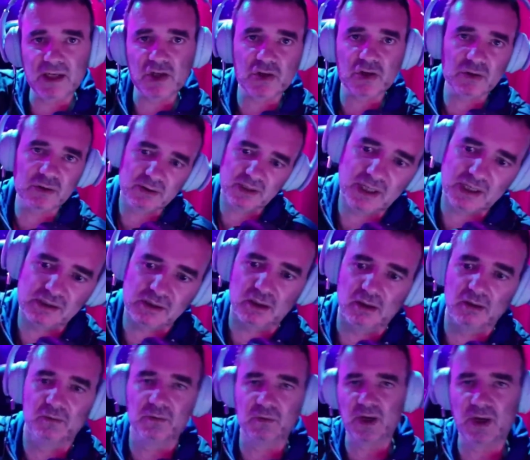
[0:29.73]
issue they
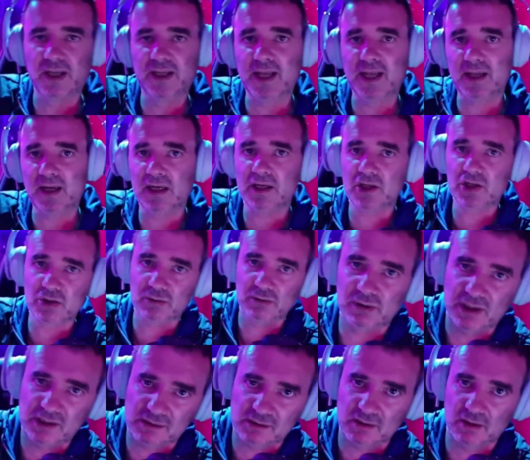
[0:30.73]
solve another issue
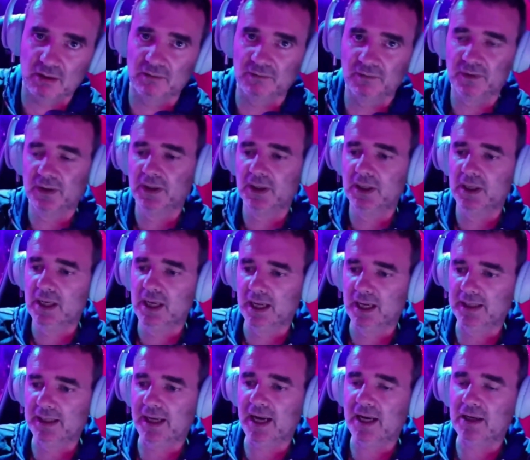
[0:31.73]
they solve
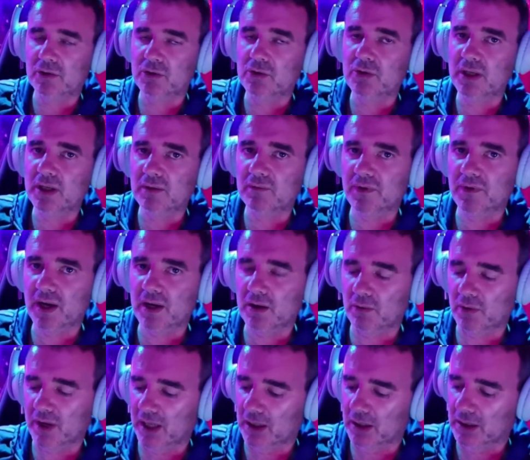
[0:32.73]
and they are doing
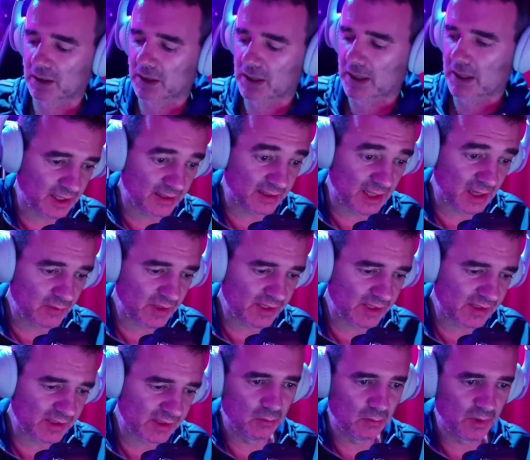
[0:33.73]
very well and now
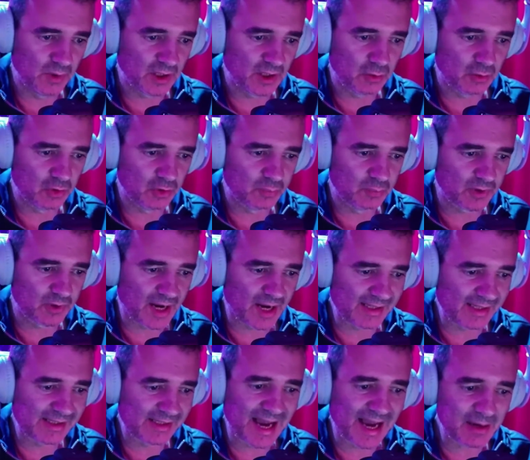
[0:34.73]
it's with a good
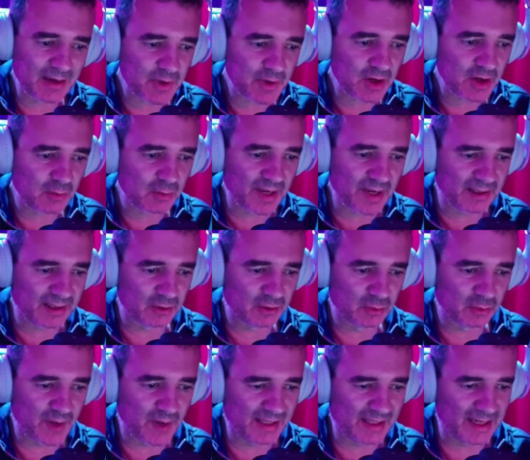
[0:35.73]
price i recommend
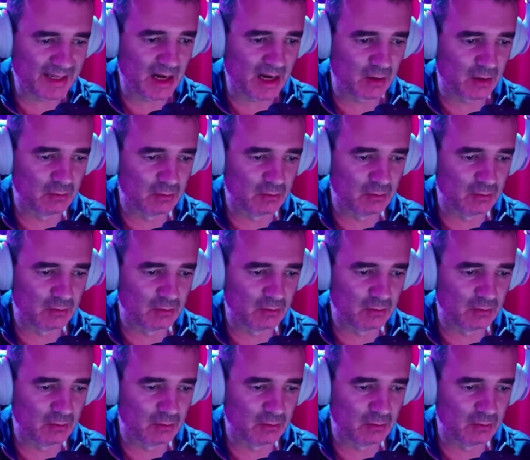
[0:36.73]
to buy now